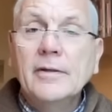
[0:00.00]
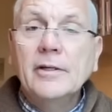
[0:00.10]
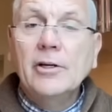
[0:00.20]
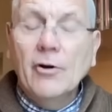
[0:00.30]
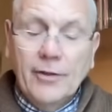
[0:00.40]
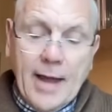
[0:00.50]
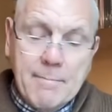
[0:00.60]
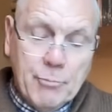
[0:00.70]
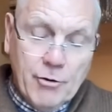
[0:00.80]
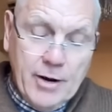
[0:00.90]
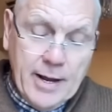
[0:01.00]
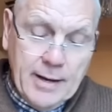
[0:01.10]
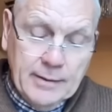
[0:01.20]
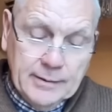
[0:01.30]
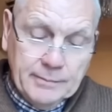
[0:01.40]
You've got the Emperor
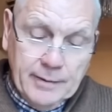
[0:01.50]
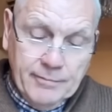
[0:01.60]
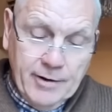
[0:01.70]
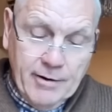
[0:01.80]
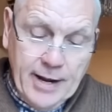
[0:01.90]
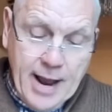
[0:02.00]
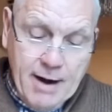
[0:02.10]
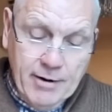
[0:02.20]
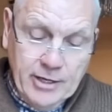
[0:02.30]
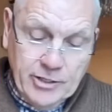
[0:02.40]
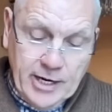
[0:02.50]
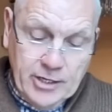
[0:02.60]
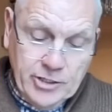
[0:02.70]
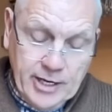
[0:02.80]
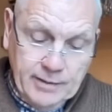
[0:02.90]
here, very Aries
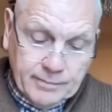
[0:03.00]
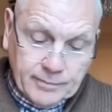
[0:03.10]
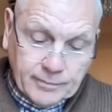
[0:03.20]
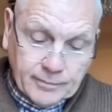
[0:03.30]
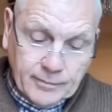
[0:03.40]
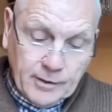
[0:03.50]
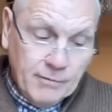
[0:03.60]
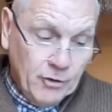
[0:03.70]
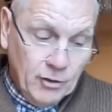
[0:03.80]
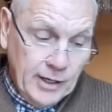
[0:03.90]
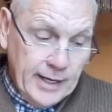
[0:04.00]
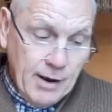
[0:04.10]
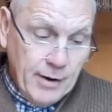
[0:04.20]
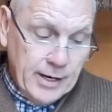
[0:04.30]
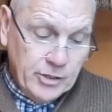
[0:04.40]
energy. I've got
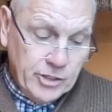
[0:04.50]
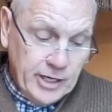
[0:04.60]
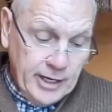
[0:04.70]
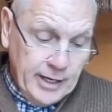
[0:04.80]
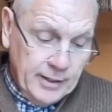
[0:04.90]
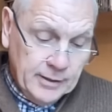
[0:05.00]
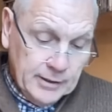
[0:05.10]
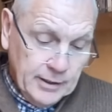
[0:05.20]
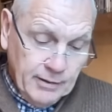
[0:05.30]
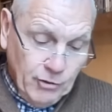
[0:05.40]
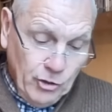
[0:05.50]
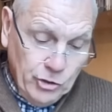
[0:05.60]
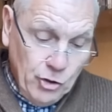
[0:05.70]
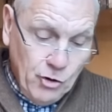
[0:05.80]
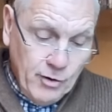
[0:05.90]
Leo energy here. I've got
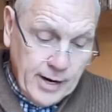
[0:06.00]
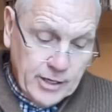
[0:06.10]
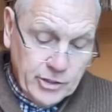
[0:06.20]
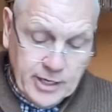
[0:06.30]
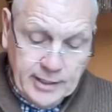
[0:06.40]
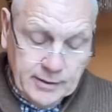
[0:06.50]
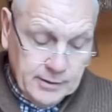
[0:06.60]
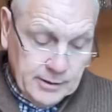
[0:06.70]
your energy.